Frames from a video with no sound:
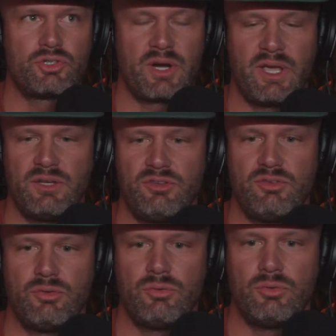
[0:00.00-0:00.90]
trying
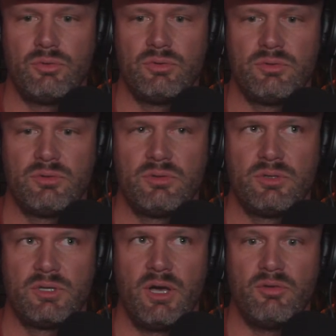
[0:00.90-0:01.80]
to
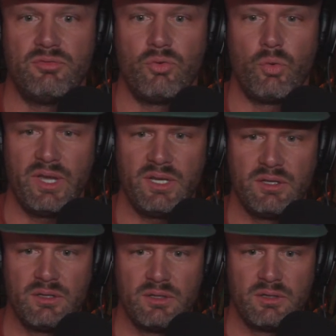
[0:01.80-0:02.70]
avoid?